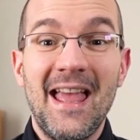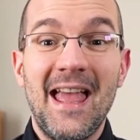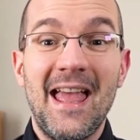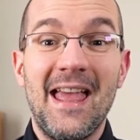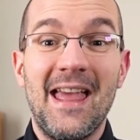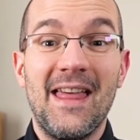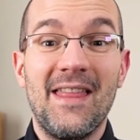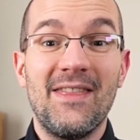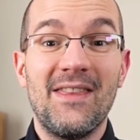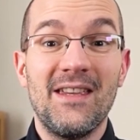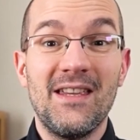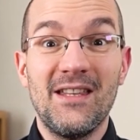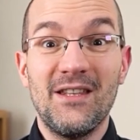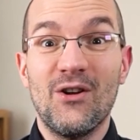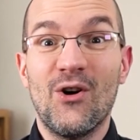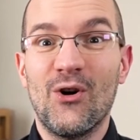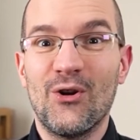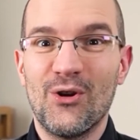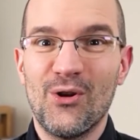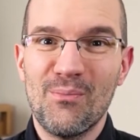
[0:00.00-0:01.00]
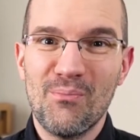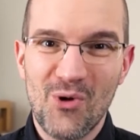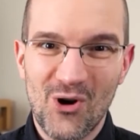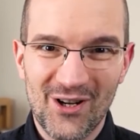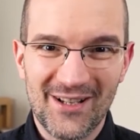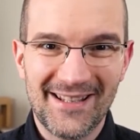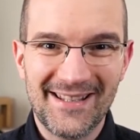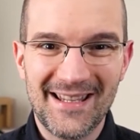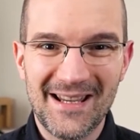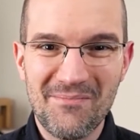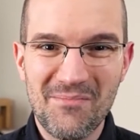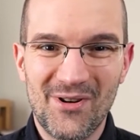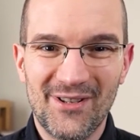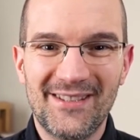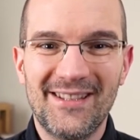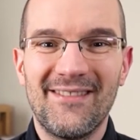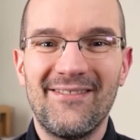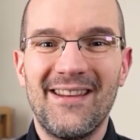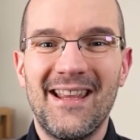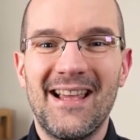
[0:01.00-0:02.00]
and in other marketing
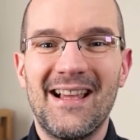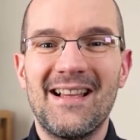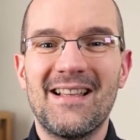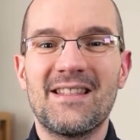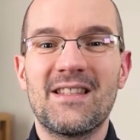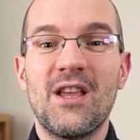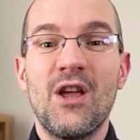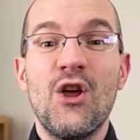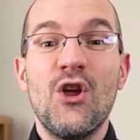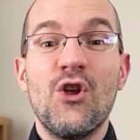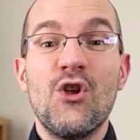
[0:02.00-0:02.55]
materials,